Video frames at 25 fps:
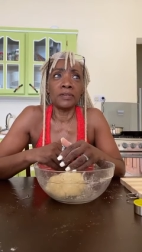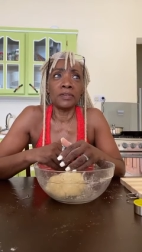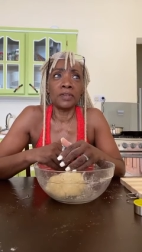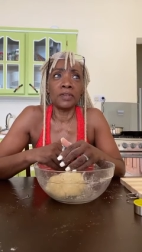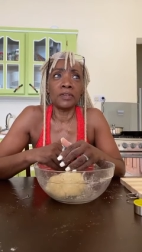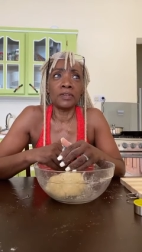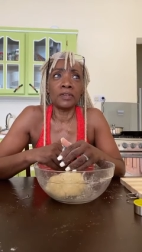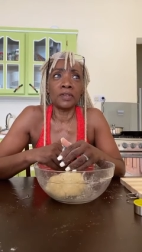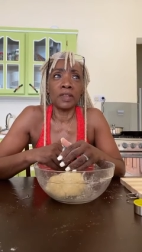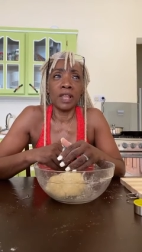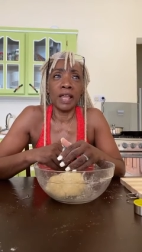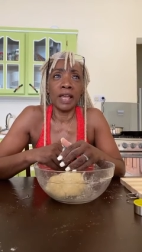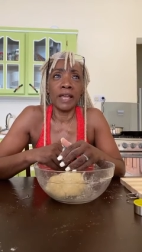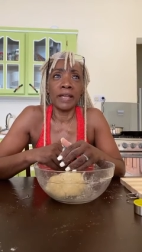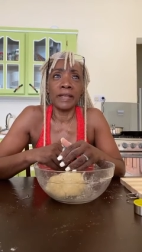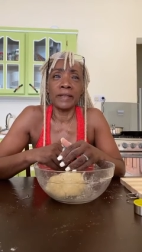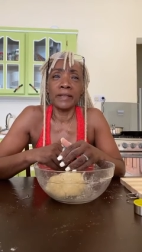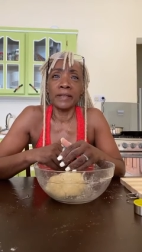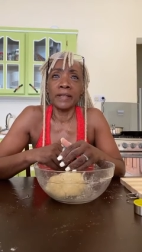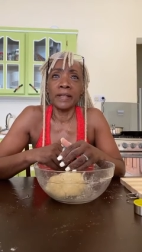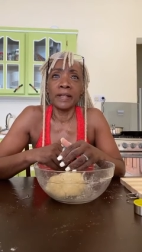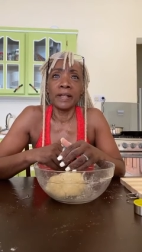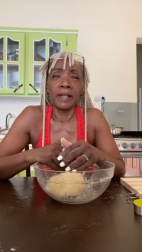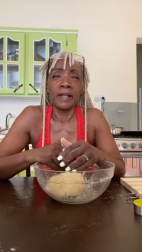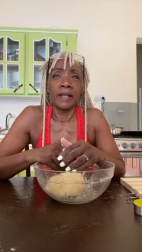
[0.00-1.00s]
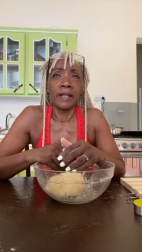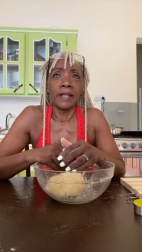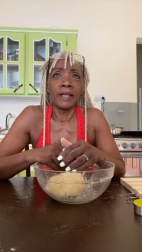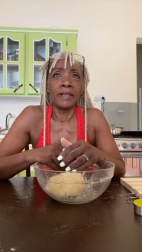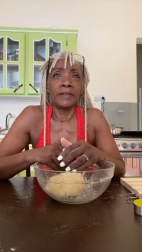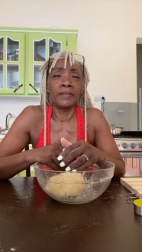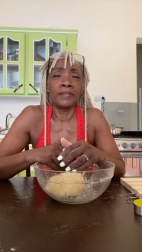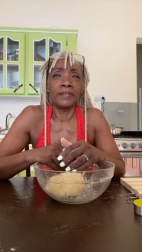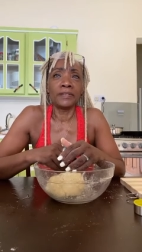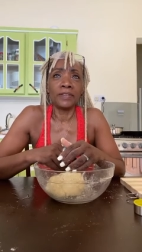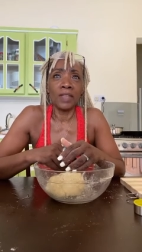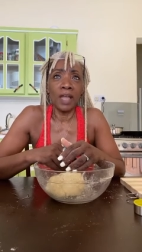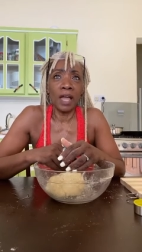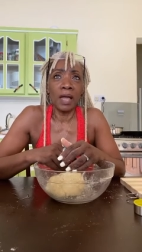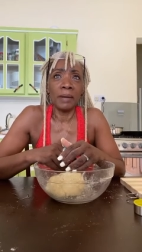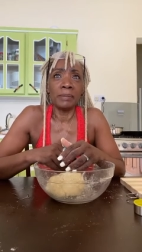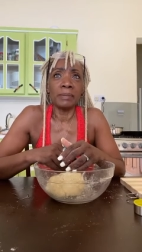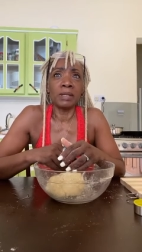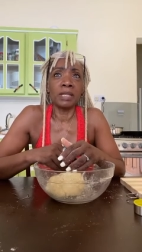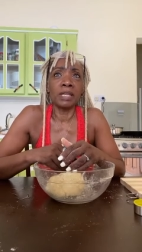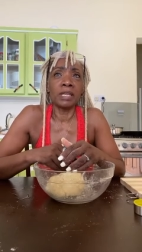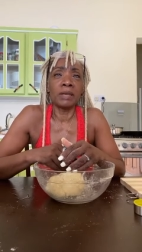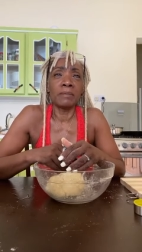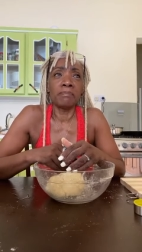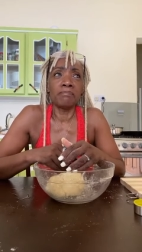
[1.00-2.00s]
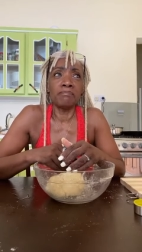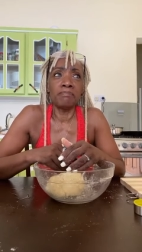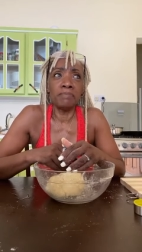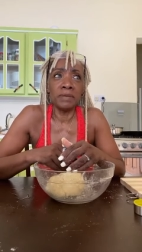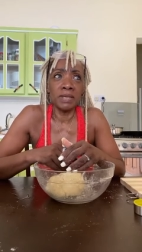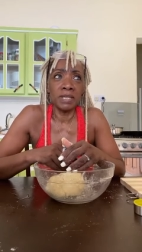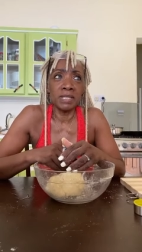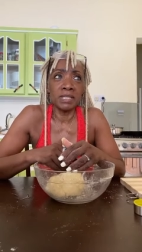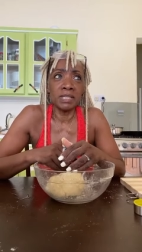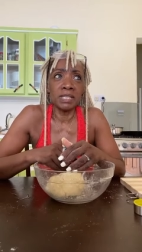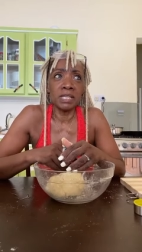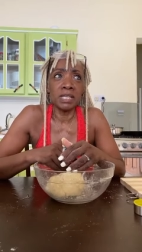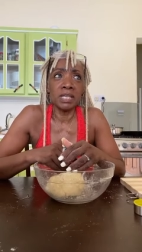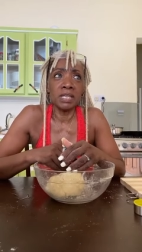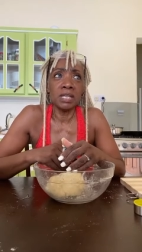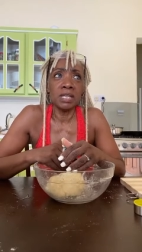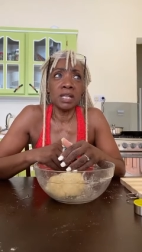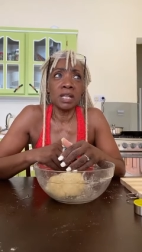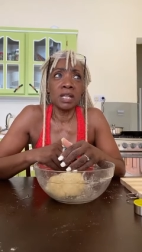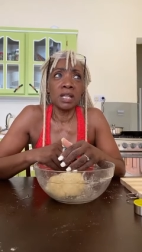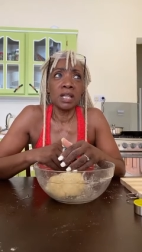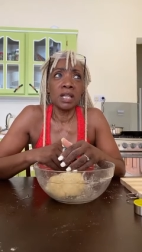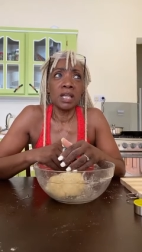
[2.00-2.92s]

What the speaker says: Where did you get it? She would just straight ask me.